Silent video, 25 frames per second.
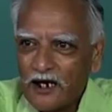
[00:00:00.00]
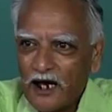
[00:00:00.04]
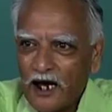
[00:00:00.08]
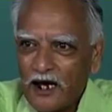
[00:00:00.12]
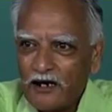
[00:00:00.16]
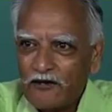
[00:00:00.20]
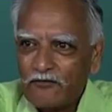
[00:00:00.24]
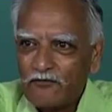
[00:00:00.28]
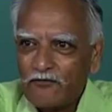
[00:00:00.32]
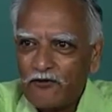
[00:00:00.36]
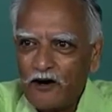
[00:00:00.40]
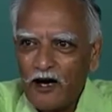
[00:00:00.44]

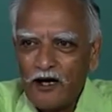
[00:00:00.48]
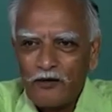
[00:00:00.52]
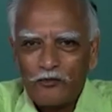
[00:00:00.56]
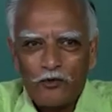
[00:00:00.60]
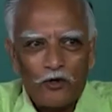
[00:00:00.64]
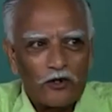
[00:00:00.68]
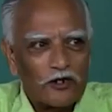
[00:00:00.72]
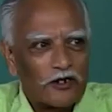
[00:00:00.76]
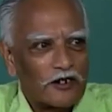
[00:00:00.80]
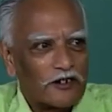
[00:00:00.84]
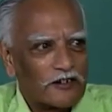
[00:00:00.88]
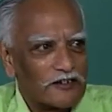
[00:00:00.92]
and far
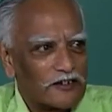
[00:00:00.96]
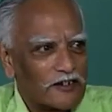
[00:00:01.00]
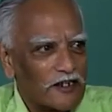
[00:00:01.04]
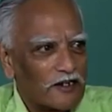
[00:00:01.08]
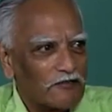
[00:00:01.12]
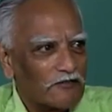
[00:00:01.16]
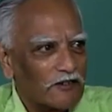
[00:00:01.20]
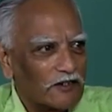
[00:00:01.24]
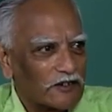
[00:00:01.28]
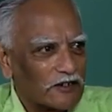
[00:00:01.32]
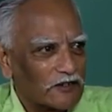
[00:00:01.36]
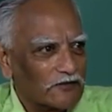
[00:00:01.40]
more
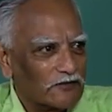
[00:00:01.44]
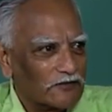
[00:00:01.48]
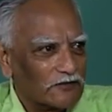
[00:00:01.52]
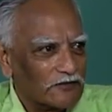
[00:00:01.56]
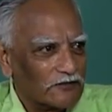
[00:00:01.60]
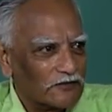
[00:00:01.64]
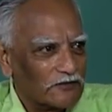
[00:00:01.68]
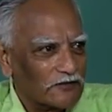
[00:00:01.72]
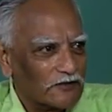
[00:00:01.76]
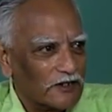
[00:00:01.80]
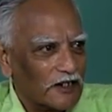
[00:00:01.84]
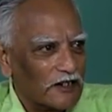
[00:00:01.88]
conservative
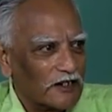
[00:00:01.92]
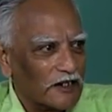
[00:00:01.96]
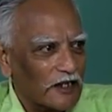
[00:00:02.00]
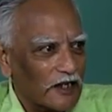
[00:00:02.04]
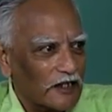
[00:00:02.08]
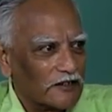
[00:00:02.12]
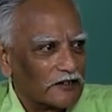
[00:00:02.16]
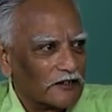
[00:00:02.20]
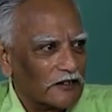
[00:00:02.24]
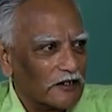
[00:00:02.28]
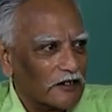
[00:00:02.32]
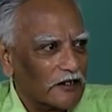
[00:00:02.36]
than
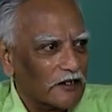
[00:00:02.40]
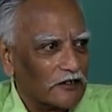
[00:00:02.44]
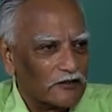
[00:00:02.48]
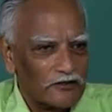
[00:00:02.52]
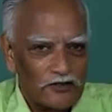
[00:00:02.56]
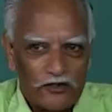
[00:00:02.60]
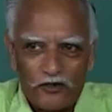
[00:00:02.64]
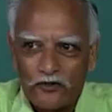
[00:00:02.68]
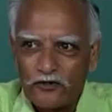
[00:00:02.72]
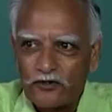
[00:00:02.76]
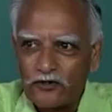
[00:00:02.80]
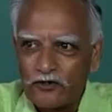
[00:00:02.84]

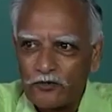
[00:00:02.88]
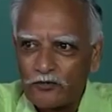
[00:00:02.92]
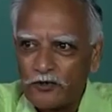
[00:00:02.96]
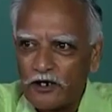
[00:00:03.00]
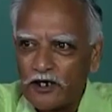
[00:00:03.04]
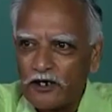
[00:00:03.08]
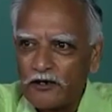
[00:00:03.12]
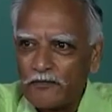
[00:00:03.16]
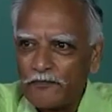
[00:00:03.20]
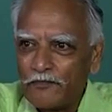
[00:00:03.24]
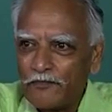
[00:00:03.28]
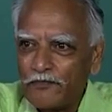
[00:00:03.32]
Athenians used to
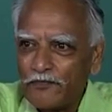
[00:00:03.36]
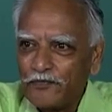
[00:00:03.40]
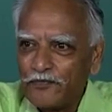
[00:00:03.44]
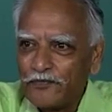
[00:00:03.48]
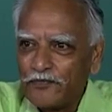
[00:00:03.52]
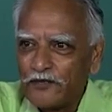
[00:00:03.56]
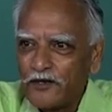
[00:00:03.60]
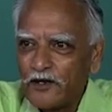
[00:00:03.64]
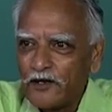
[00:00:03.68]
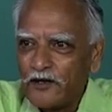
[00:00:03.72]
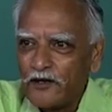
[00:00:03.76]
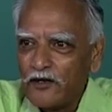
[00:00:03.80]
be.
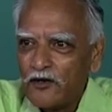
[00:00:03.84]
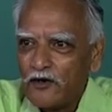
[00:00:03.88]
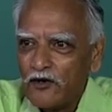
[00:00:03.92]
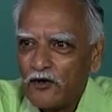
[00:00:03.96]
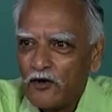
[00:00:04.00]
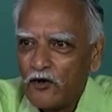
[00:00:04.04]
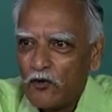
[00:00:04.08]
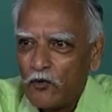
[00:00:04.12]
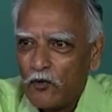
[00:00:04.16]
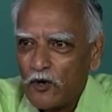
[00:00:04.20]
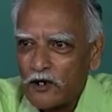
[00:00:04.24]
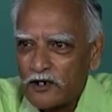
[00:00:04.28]

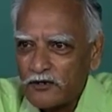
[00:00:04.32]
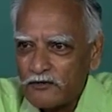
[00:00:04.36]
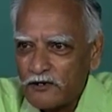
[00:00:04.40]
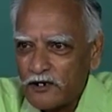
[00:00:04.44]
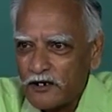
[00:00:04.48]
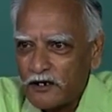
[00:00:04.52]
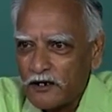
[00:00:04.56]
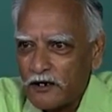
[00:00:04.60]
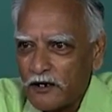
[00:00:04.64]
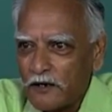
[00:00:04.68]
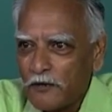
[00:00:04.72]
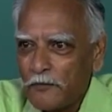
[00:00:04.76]

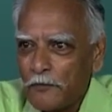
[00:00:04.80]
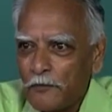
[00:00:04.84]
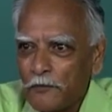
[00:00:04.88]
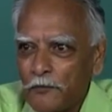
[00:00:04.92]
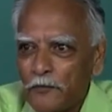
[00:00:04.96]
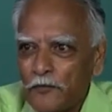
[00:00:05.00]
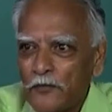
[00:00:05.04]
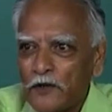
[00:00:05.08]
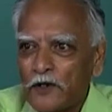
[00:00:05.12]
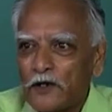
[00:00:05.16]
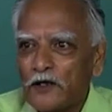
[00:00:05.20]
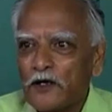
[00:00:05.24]
Whatever
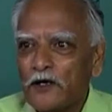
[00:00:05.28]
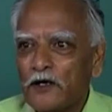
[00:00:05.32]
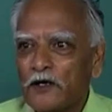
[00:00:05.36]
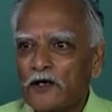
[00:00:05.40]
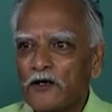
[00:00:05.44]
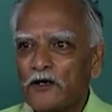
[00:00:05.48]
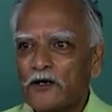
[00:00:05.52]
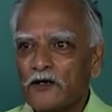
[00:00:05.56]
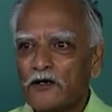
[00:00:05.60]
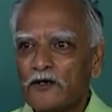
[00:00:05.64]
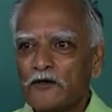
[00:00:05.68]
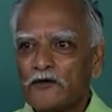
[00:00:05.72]

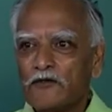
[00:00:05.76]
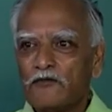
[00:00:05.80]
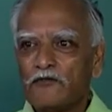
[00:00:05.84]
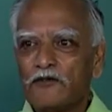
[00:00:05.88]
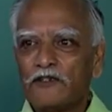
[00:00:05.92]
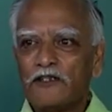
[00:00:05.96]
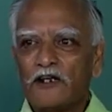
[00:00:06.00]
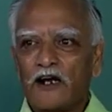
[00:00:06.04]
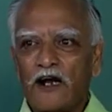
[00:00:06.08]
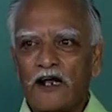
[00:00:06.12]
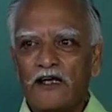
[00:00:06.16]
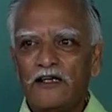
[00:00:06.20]

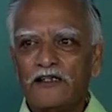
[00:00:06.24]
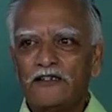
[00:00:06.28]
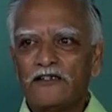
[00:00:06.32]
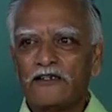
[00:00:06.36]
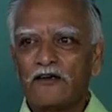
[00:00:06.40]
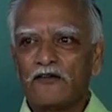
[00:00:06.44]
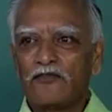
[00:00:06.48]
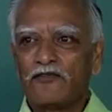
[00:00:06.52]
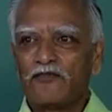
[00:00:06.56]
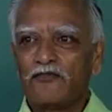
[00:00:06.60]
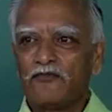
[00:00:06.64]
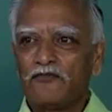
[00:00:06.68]
with the rise
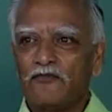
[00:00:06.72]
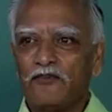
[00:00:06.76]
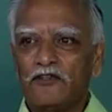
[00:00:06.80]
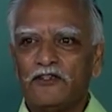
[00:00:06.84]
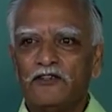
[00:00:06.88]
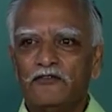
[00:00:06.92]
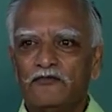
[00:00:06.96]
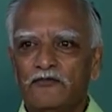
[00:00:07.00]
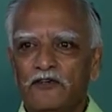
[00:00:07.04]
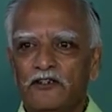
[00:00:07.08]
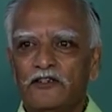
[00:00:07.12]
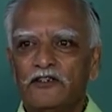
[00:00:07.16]
of with,
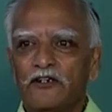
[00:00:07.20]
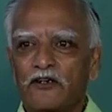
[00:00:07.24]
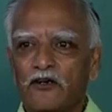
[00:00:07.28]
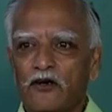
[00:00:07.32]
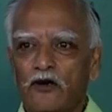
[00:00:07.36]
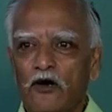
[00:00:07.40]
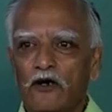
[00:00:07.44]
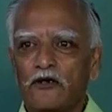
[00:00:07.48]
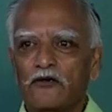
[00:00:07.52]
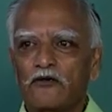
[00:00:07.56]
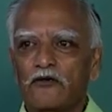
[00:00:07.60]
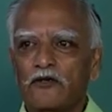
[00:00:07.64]
with the
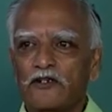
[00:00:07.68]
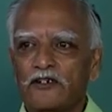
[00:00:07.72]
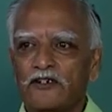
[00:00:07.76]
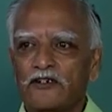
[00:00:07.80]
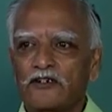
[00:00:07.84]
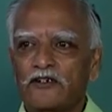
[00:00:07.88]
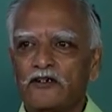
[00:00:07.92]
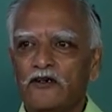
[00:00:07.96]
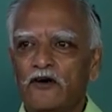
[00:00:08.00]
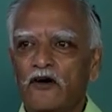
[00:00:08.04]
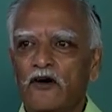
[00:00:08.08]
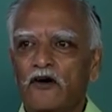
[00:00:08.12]
conquest
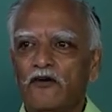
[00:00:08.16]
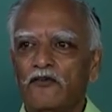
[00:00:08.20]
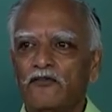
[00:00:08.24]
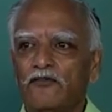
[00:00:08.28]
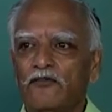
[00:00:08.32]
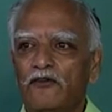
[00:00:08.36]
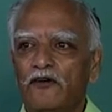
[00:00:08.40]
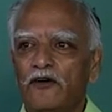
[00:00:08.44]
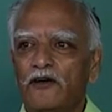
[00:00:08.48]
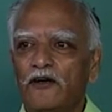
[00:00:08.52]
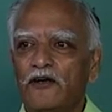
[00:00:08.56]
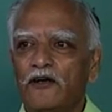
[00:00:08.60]
of
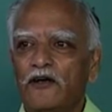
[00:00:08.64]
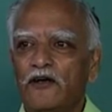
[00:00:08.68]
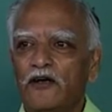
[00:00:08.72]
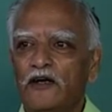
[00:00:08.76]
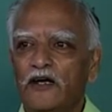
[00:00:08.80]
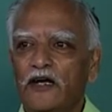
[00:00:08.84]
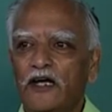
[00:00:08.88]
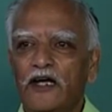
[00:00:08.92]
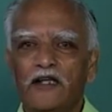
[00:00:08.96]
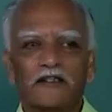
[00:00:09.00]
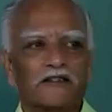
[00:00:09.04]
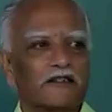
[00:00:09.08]

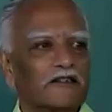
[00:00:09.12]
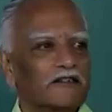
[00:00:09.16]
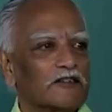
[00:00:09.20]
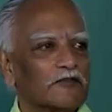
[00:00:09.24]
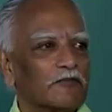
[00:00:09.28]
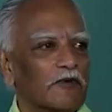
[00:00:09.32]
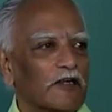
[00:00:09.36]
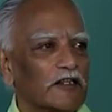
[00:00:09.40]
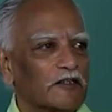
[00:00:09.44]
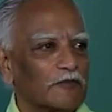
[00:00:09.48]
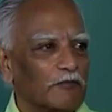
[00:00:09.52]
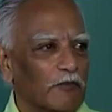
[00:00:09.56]
Athens
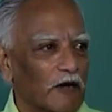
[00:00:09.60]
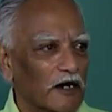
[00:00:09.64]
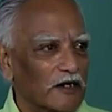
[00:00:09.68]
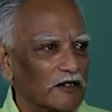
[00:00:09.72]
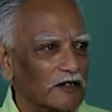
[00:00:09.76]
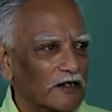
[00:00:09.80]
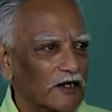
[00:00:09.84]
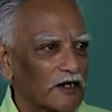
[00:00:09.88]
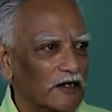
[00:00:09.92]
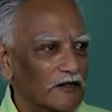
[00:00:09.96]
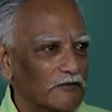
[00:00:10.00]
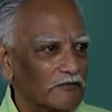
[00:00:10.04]
by
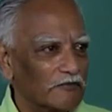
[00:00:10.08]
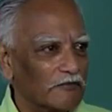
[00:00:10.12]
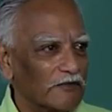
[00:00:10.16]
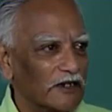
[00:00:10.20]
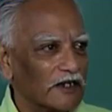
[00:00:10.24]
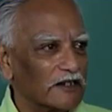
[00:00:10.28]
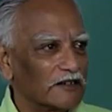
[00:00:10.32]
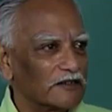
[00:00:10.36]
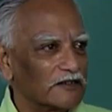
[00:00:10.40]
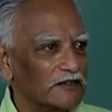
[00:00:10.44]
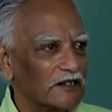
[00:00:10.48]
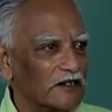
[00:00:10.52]
Sparta
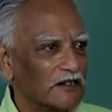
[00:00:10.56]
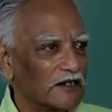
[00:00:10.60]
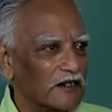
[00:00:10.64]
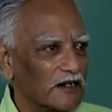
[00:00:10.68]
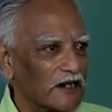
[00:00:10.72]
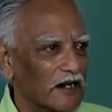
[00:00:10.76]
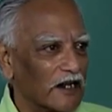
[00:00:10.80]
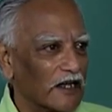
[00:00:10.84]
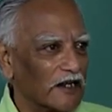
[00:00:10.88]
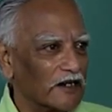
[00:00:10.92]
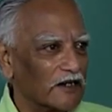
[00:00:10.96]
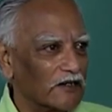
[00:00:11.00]
begins the
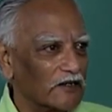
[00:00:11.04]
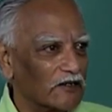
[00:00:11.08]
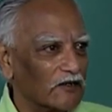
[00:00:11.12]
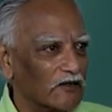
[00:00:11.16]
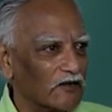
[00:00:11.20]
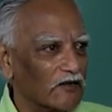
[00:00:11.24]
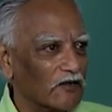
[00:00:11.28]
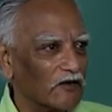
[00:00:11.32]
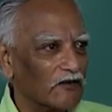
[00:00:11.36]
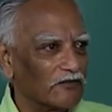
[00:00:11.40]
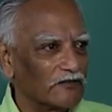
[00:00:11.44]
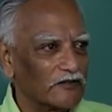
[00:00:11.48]
decline
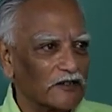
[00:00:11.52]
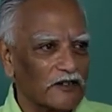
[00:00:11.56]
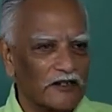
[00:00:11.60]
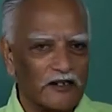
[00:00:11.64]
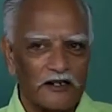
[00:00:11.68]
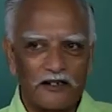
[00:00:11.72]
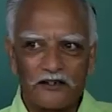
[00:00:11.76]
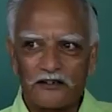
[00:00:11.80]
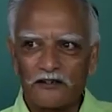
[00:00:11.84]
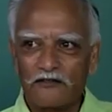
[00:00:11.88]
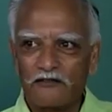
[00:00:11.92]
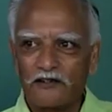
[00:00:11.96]
of the
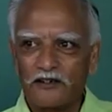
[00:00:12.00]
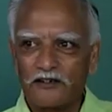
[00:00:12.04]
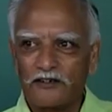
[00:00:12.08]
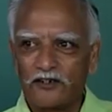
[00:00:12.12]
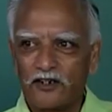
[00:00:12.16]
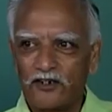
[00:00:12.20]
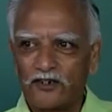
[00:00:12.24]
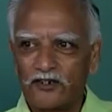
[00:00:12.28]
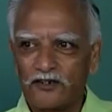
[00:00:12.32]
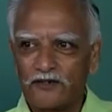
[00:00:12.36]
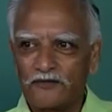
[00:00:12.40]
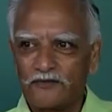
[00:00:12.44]
Greek
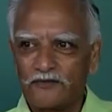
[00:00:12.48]
civilization,